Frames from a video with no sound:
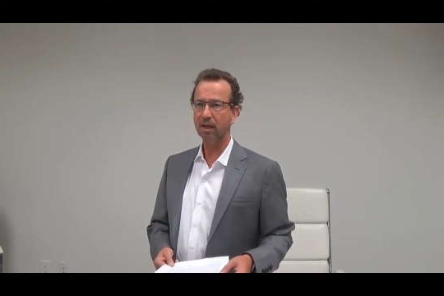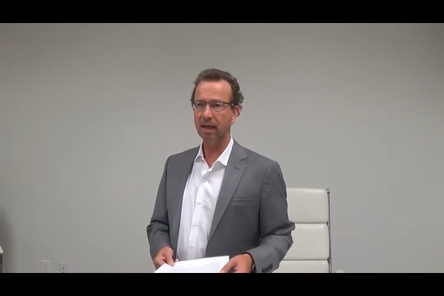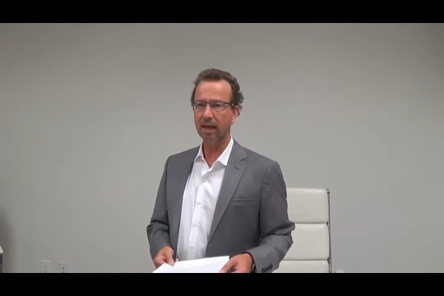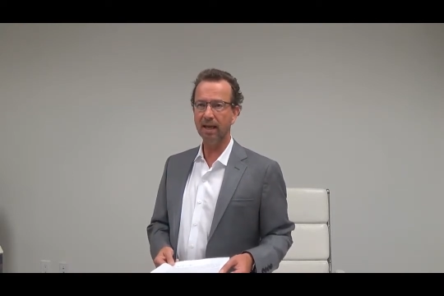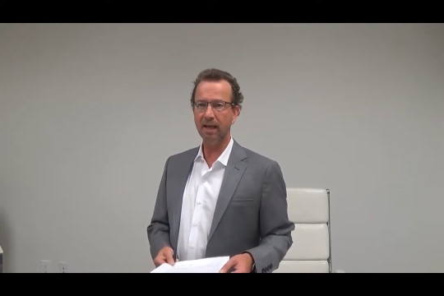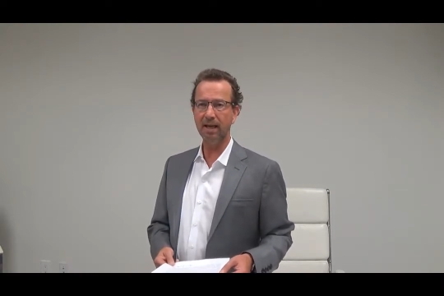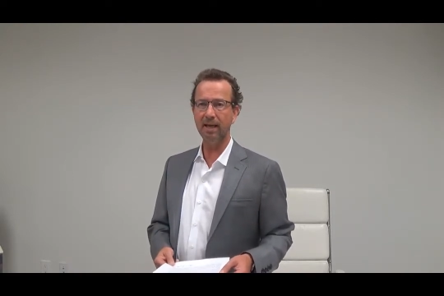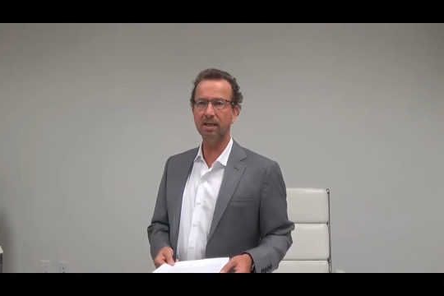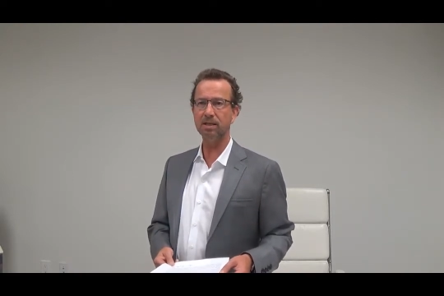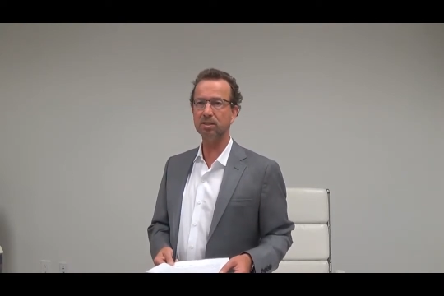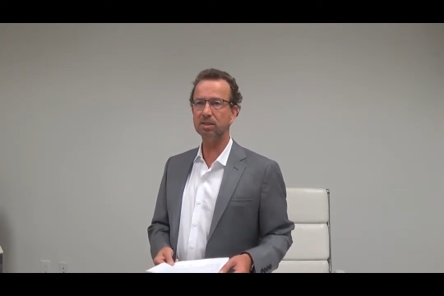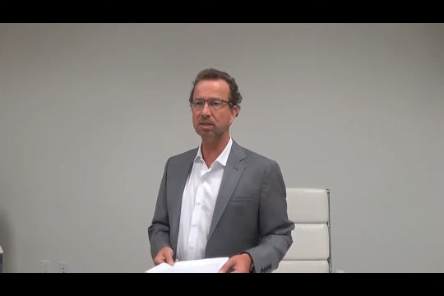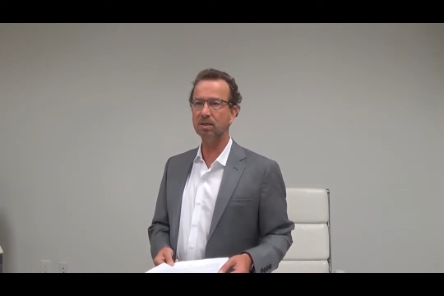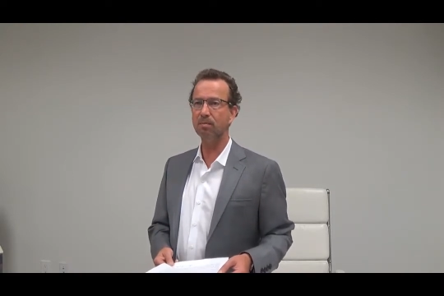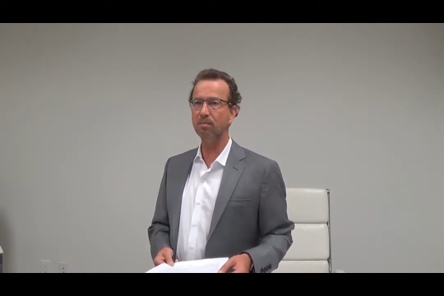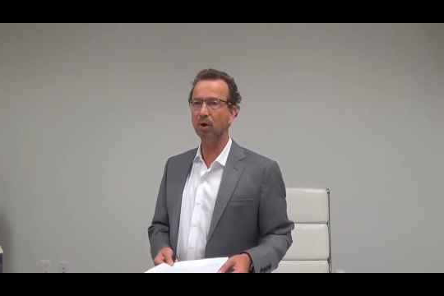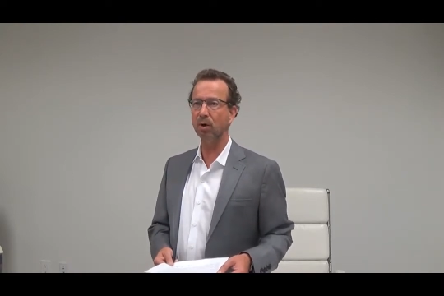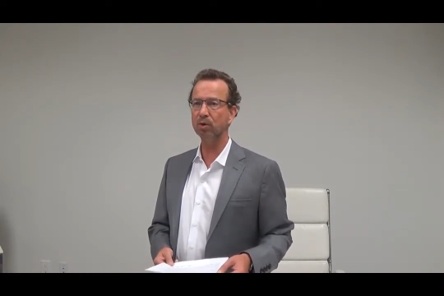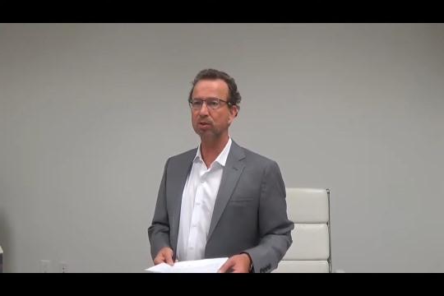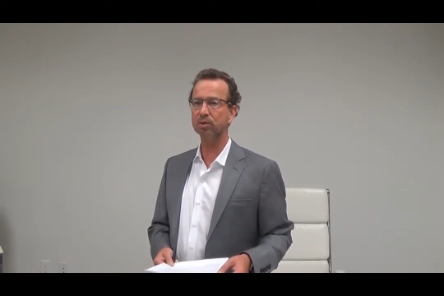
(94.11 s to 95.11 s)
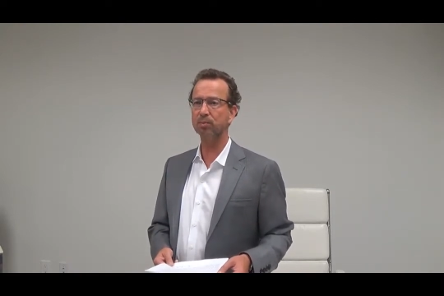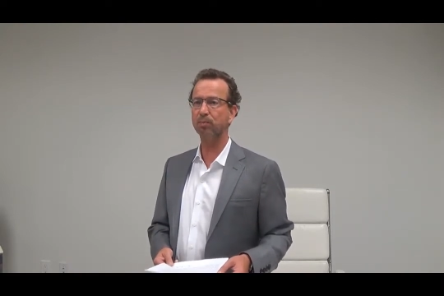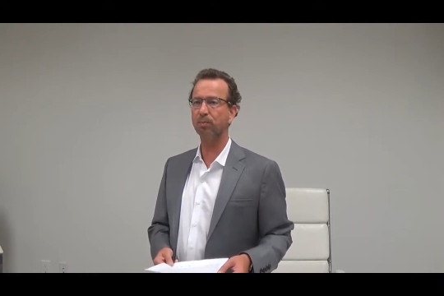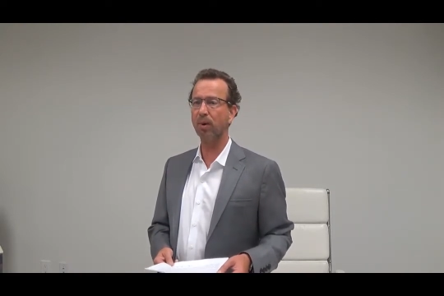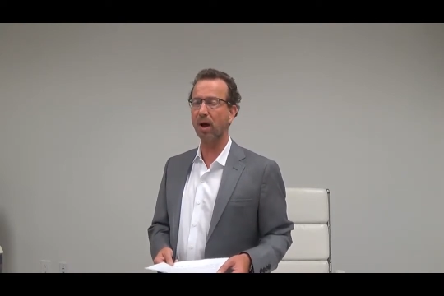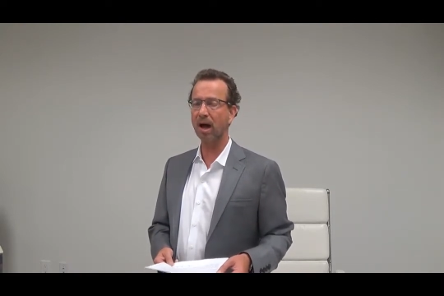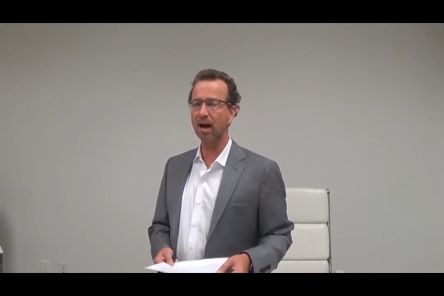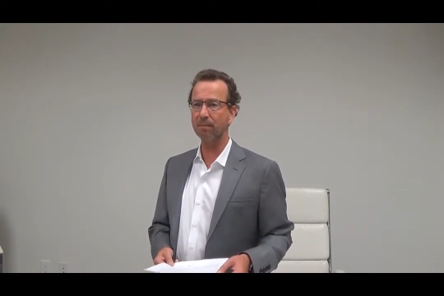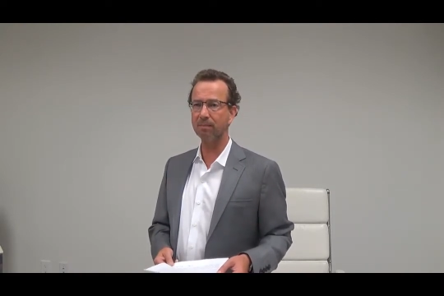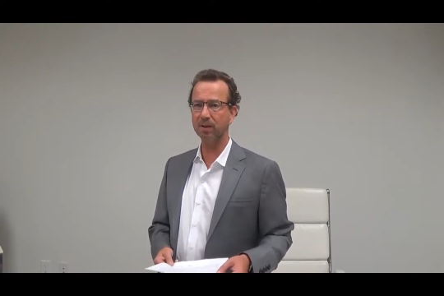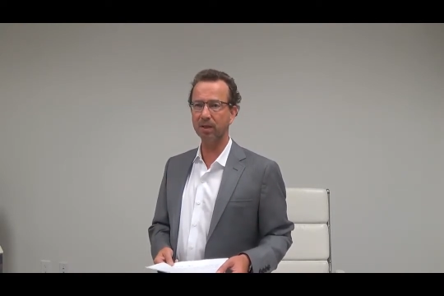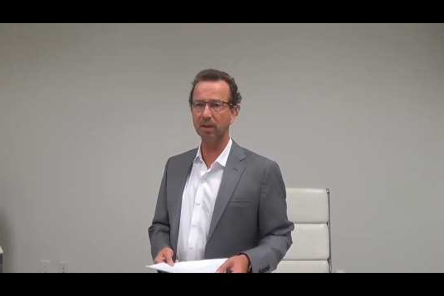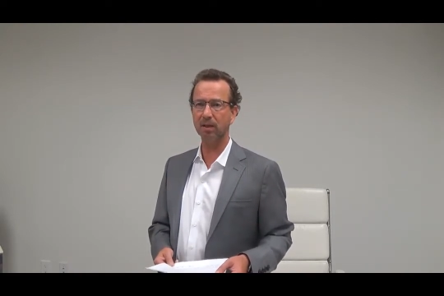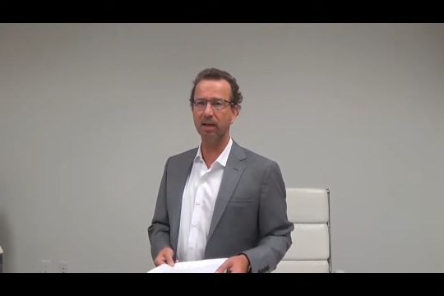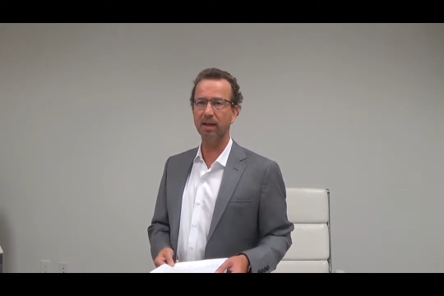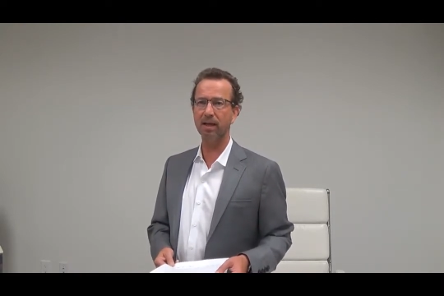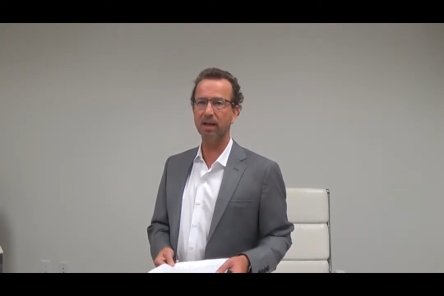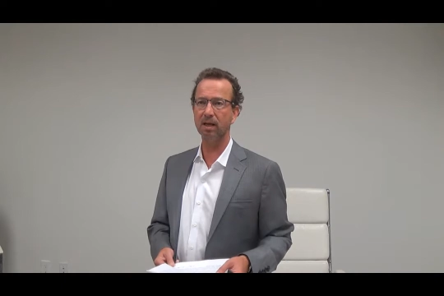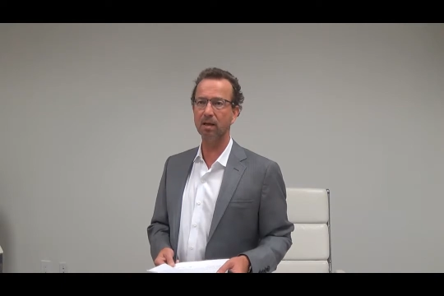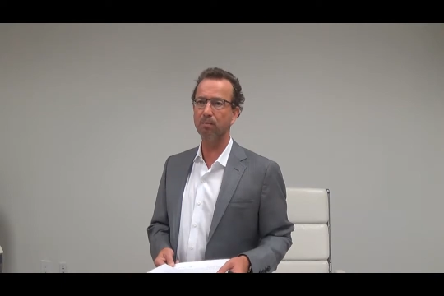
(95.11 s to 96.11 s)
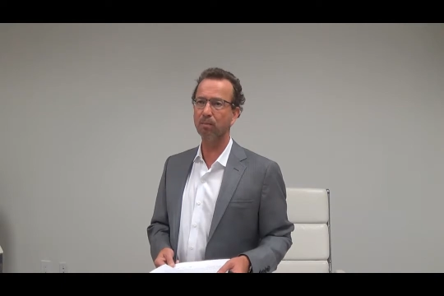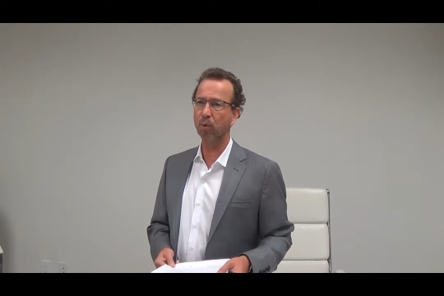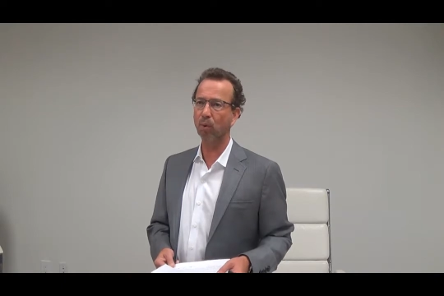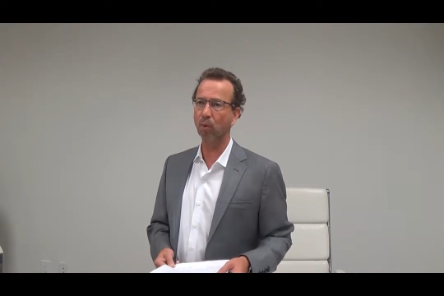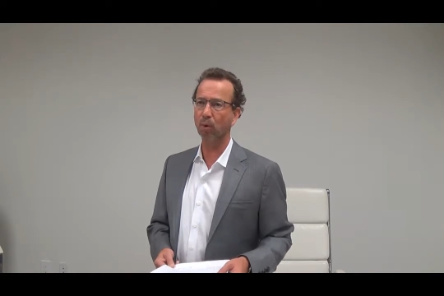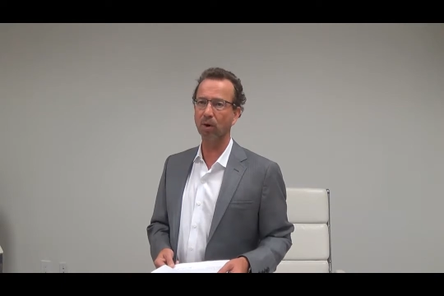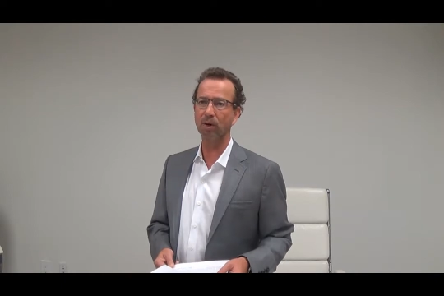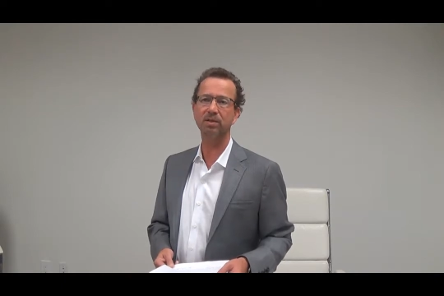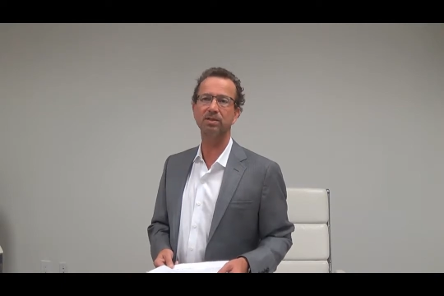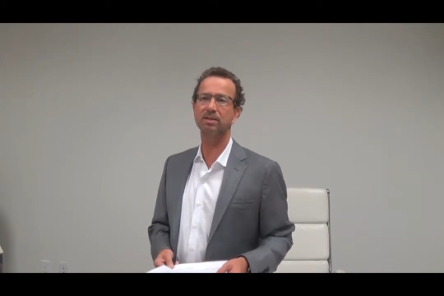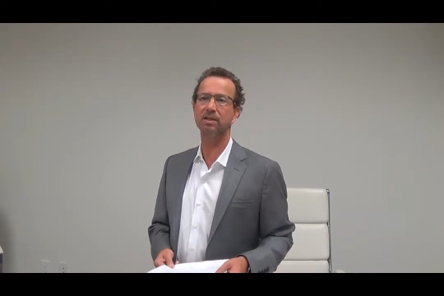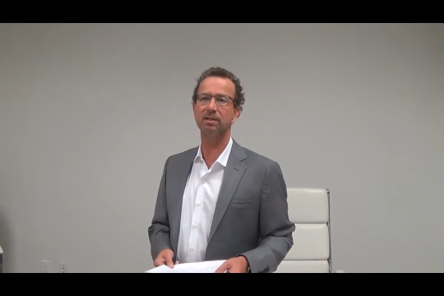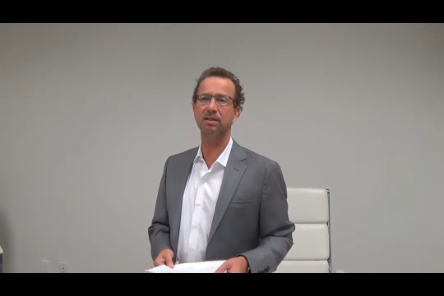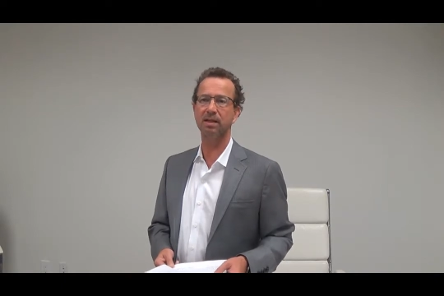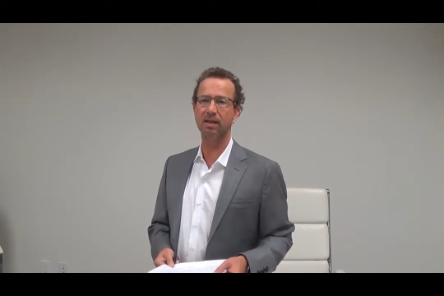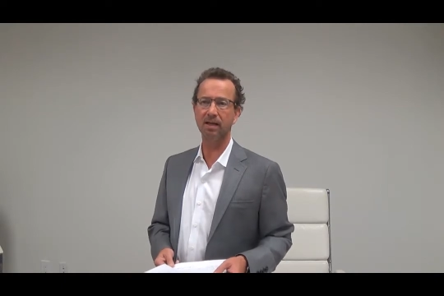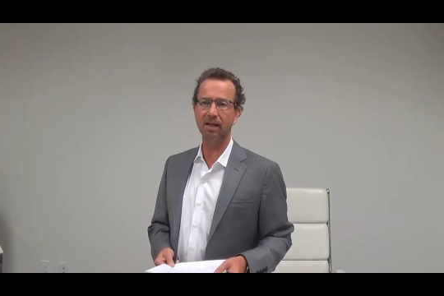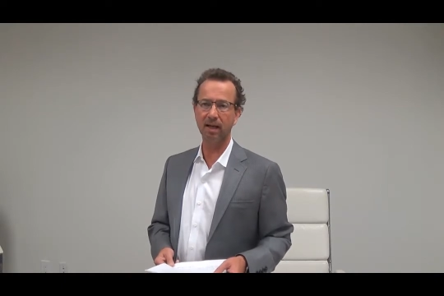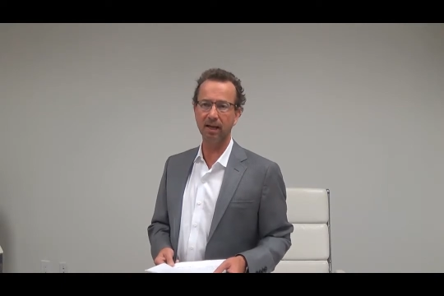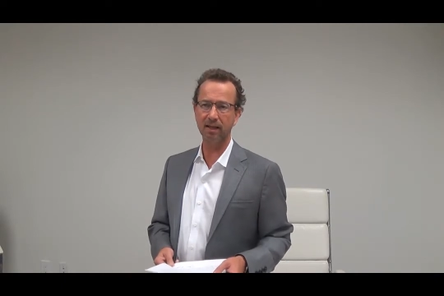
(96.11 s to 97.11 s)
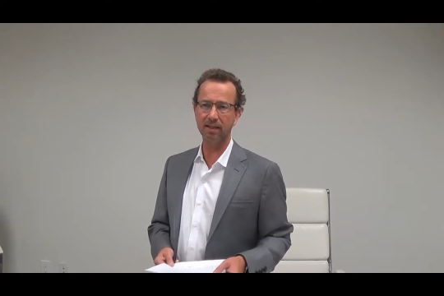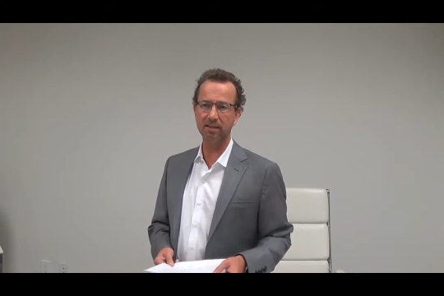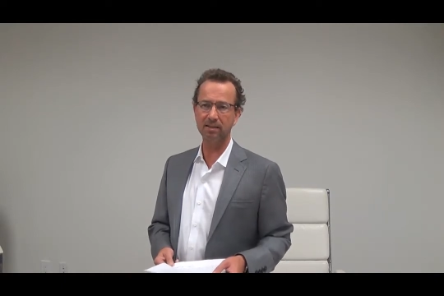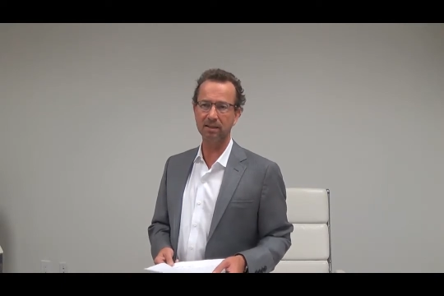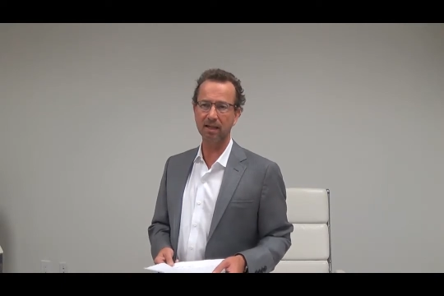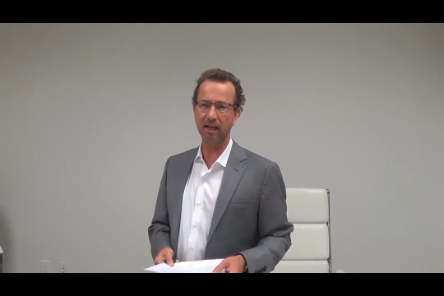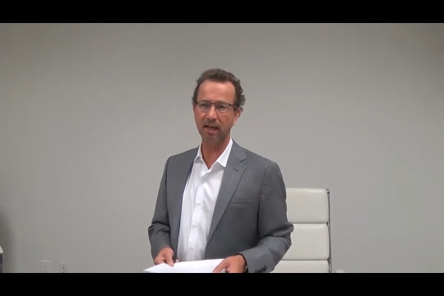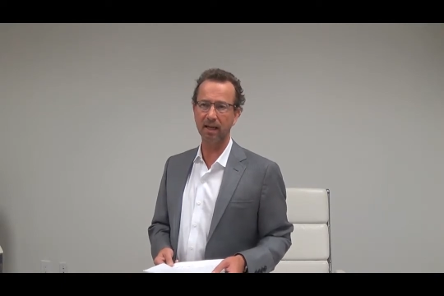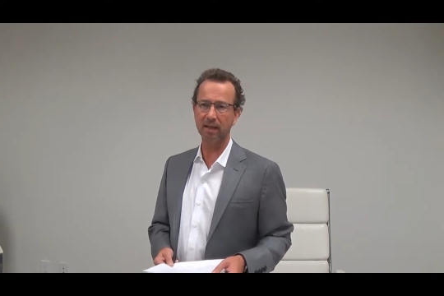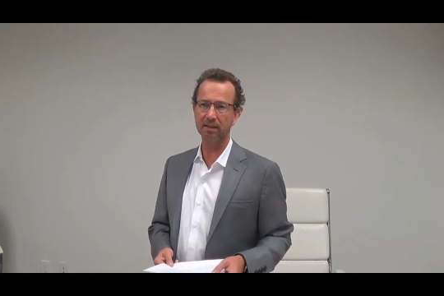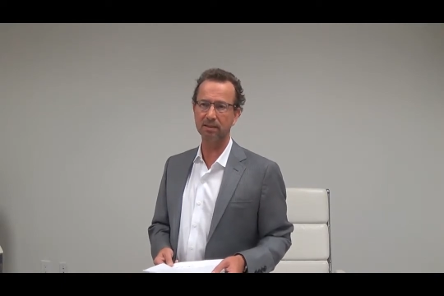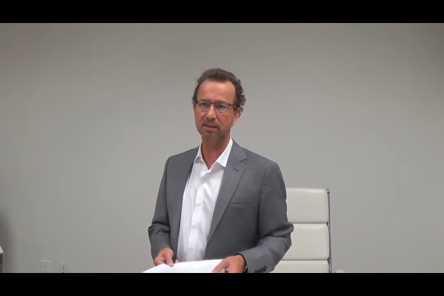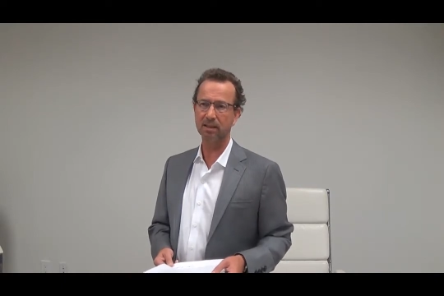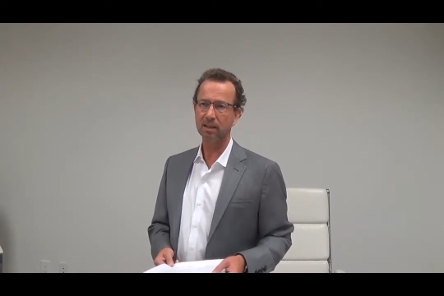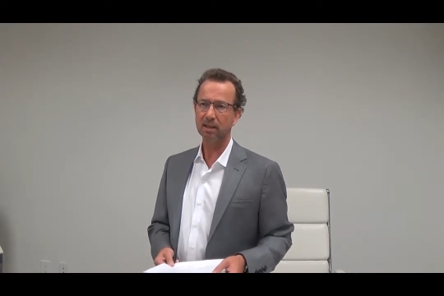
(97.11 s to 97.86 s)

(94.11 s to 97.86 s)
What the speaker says: and into the most populated ports in the United States.